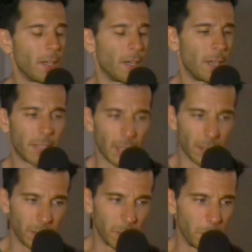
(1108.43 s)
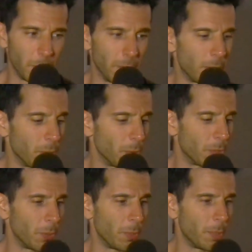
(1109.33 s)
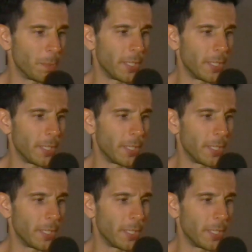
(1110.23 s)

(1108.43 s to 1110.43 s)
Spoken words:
It's got a little bit of a tooth to it,